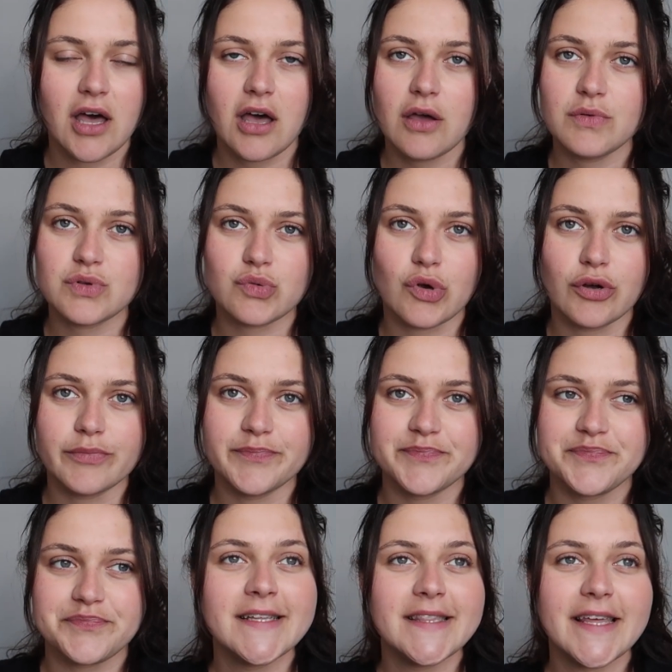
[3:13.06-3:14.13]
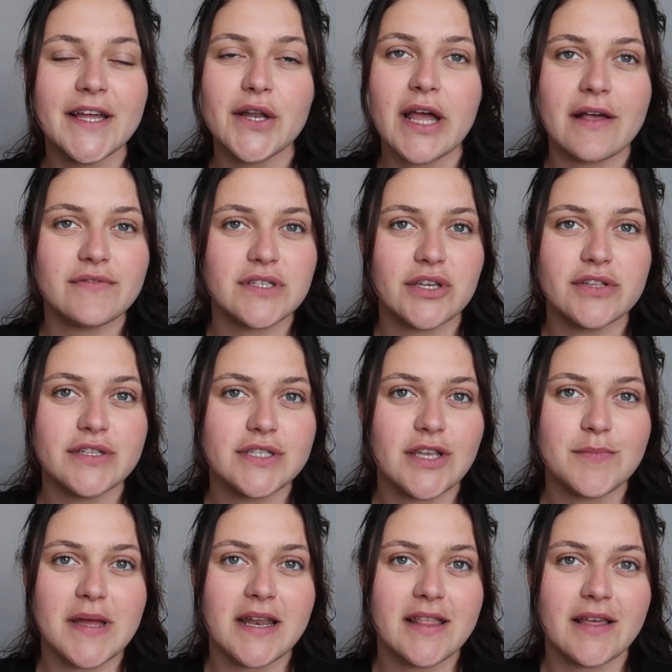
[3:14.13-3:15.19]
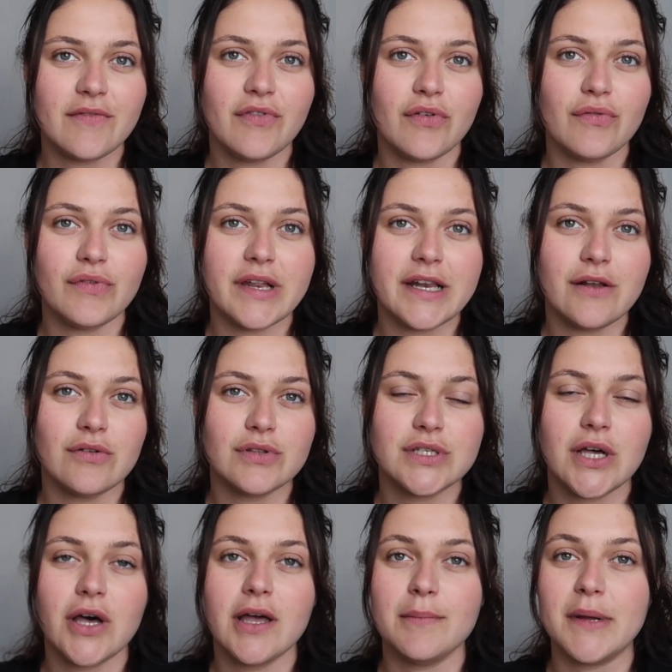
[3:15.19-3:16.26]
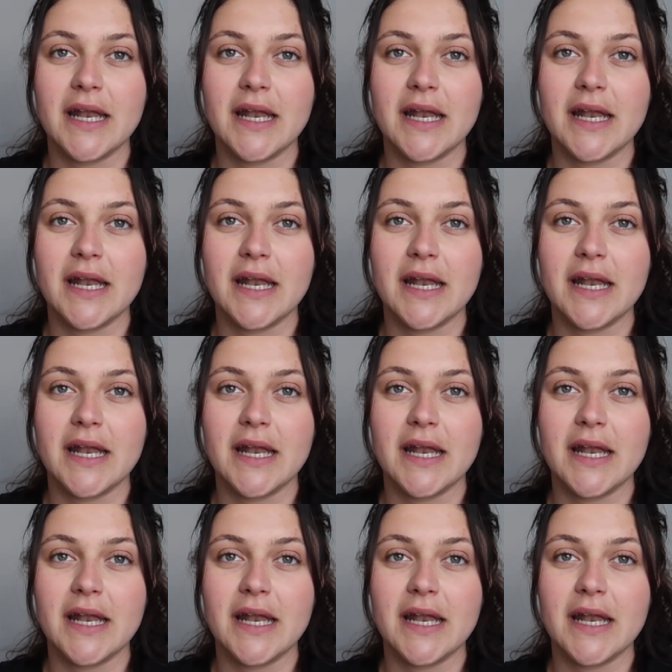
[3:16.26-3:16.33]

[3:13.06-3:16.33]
I was wrong. They don't have to consume anything for a really long time.